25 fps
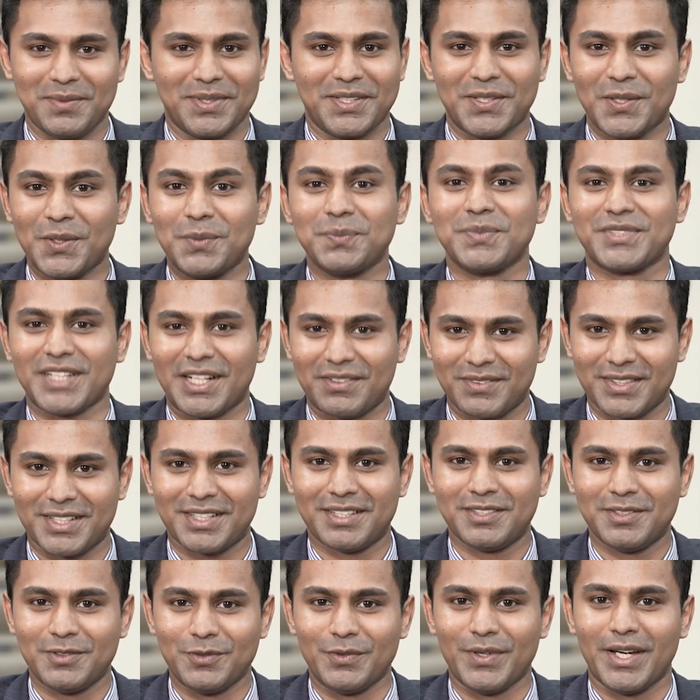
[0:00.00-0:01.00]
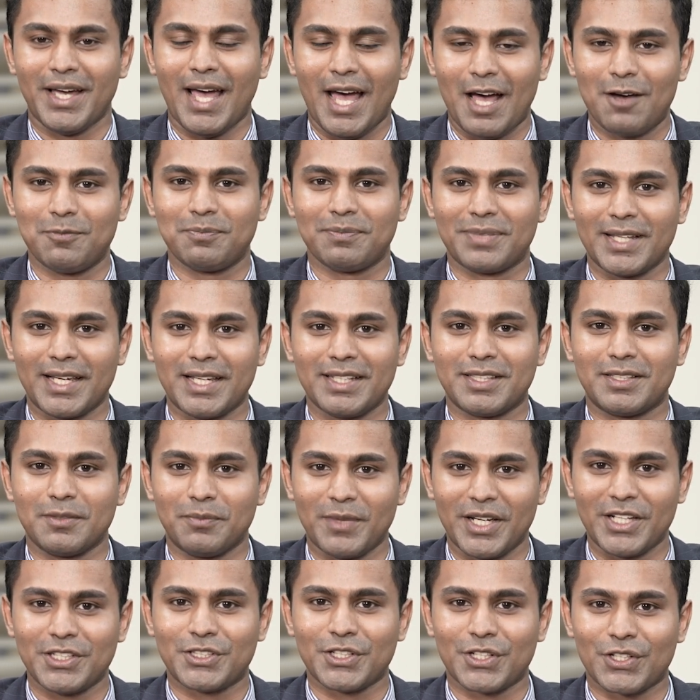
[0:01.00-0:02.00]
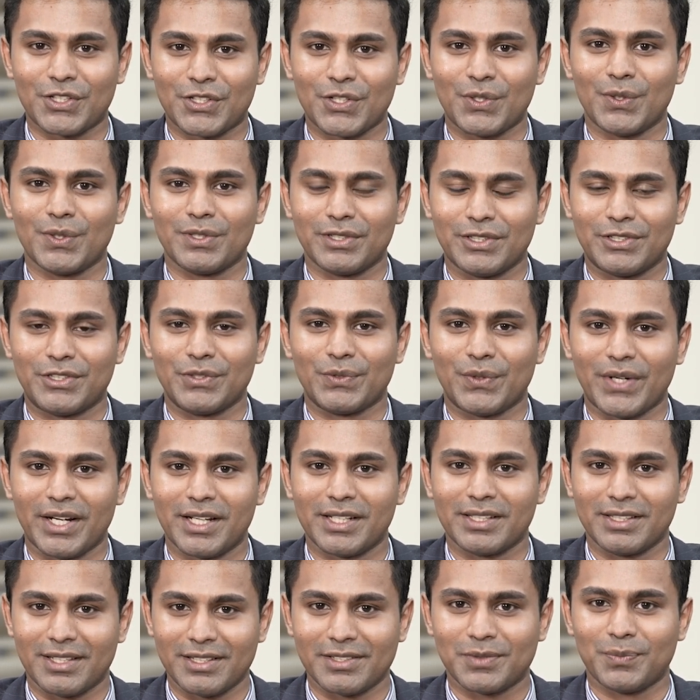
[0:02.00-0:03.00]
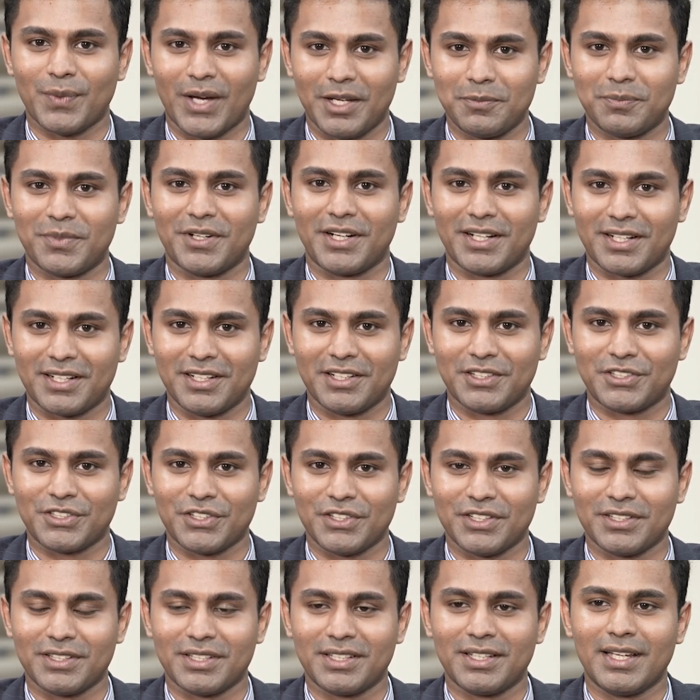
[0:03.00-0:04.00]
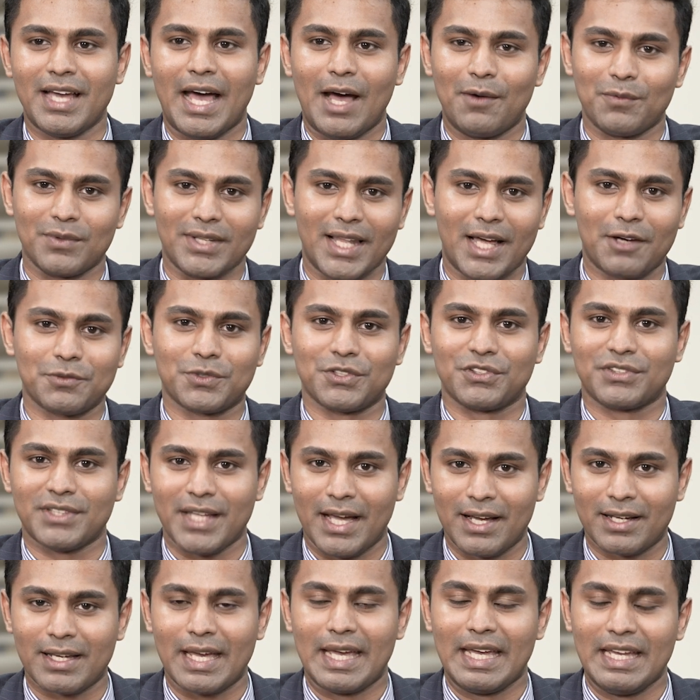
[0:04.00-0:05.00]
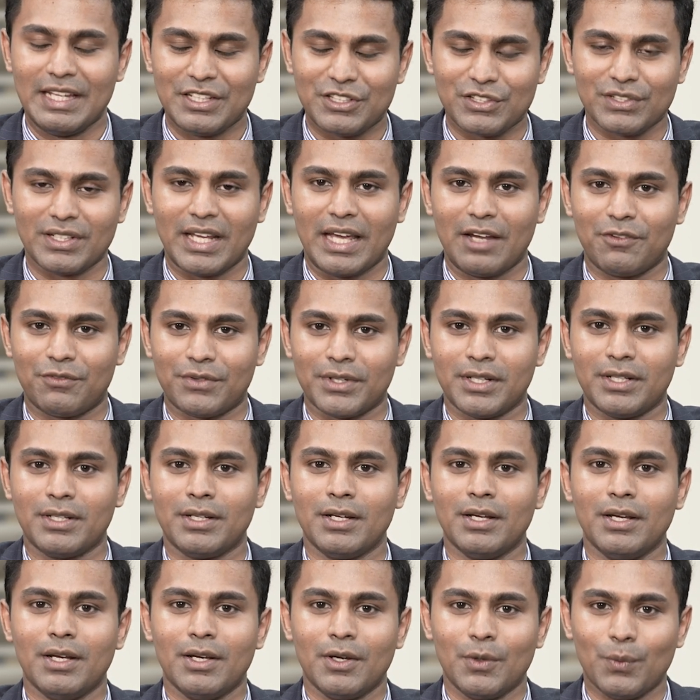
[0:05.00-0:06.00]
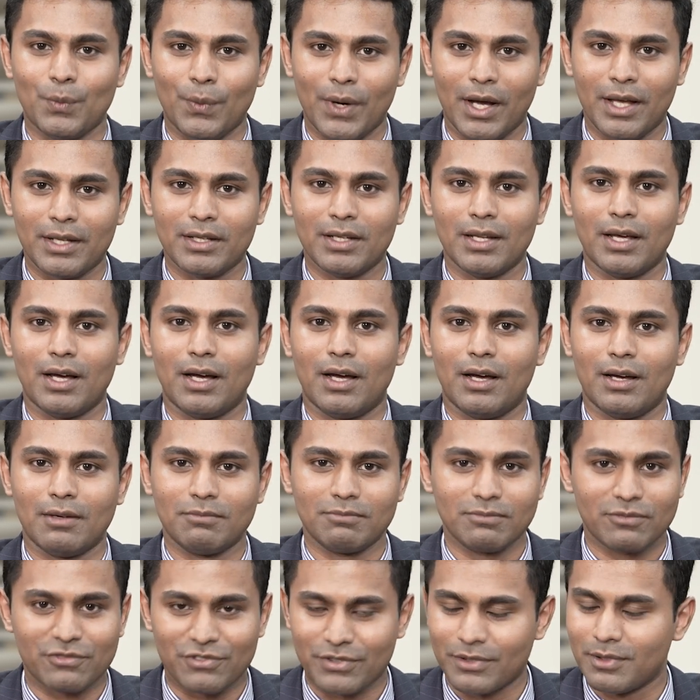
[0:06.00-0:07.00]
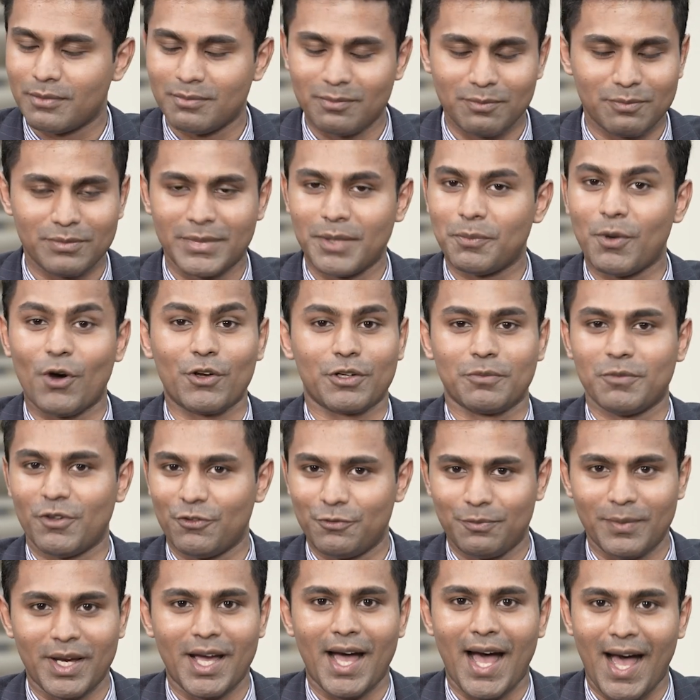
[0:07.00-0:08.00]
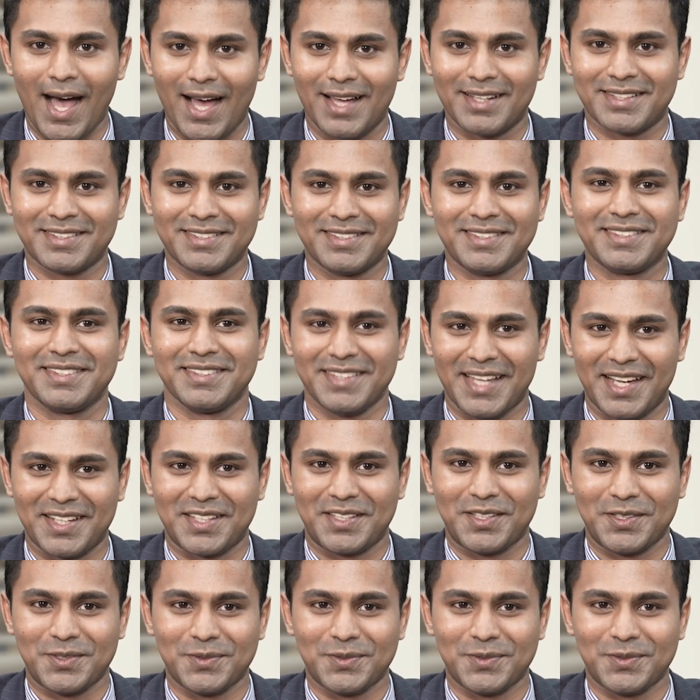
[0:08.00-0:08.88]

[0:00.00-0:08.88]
whomsoever have played the major role during this one particular journey. I would love to thank each and every one from the bottom of my heart. Thank